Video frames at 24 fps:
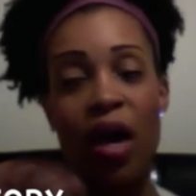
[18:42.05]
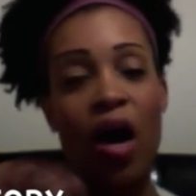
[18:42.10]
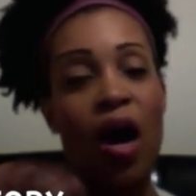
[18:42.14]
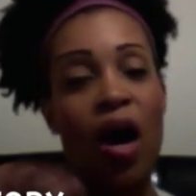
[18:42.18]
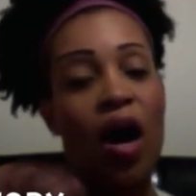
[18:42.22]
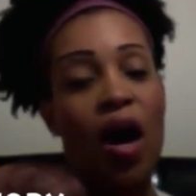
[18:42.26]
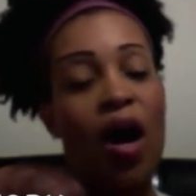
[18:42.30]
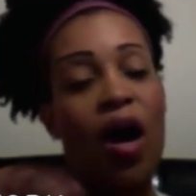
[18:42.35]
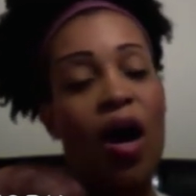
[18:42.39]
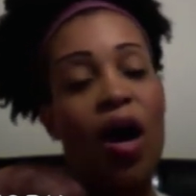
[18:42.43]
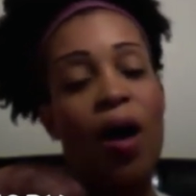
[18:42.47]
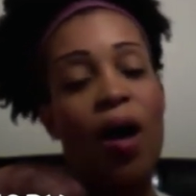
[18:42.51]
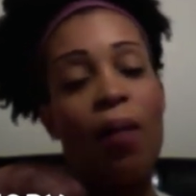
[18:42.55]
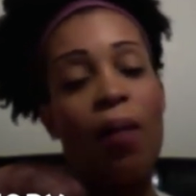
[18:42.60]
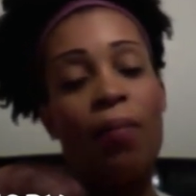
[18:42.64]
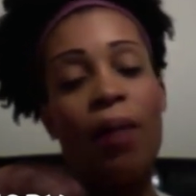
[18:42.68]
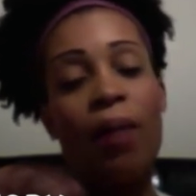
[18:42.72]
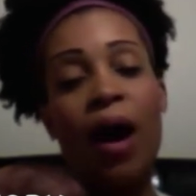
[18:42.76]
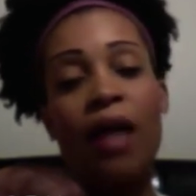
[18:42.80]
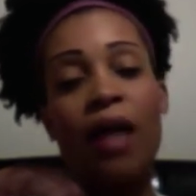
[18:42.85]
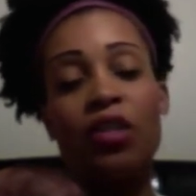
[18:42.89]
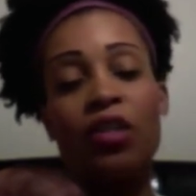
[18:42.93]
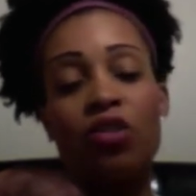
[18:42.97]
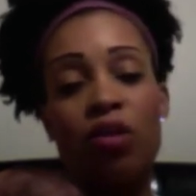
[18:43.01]

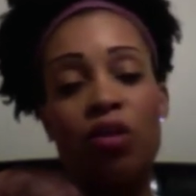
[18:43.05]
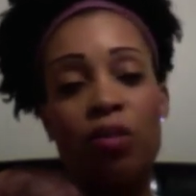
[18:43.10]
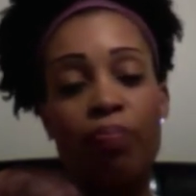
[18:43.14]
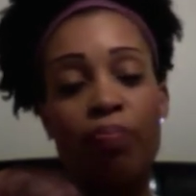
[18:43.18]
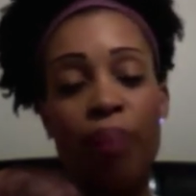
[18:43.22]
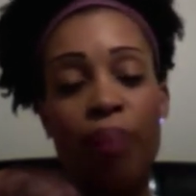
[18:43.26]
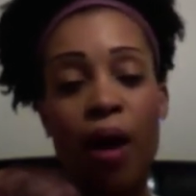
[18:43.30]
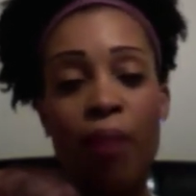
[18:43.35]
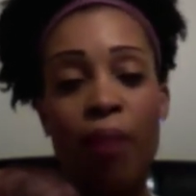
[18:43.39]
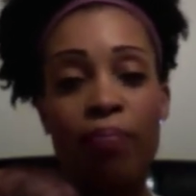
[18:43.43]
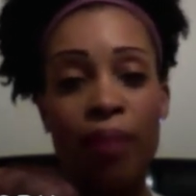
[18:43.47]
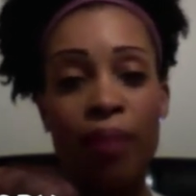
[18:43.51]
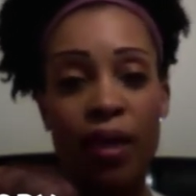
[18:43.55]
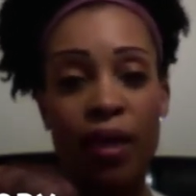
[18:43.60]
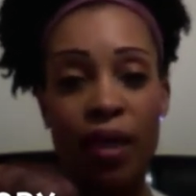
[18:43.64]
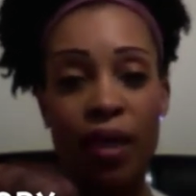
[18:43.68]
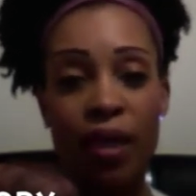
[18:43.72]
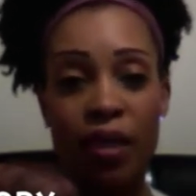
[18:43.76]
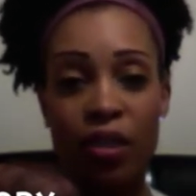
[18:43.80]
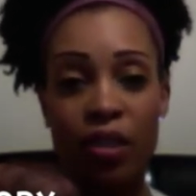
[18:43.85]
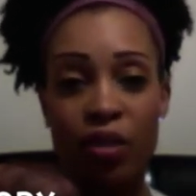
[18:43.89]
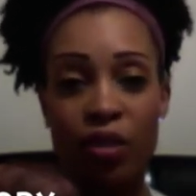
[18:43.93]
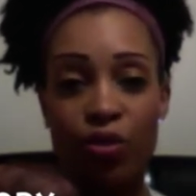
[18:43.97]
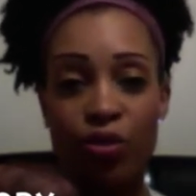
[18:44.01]
I started pumping
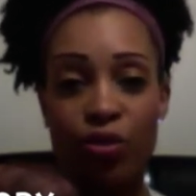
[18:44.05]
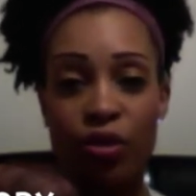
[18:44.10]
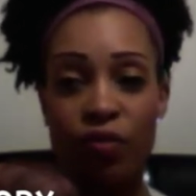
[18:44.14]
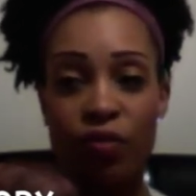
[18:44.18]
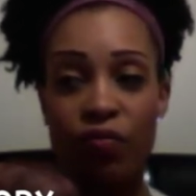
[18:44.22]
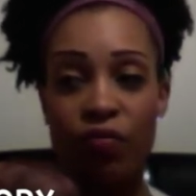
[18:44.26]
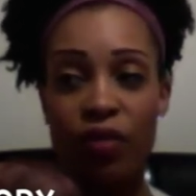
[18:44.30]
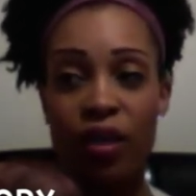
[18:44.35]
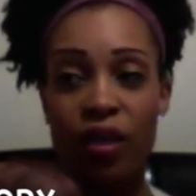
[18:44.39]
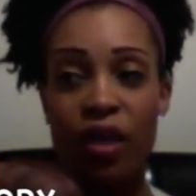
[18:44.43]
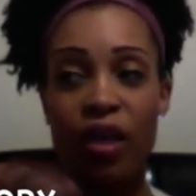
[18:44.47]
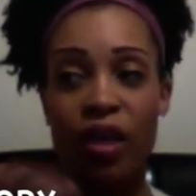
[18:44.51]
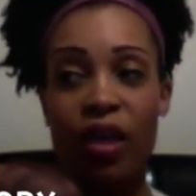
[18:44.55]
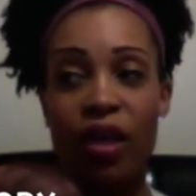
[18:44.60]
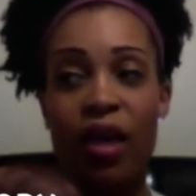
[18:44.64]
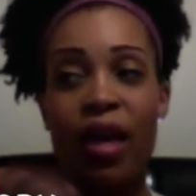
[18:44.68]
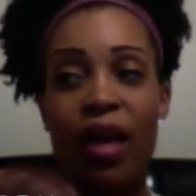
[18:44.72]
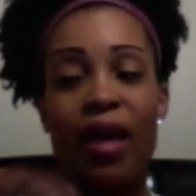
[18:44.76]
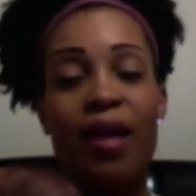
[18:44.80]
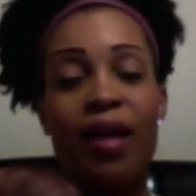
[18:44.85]
exclusively.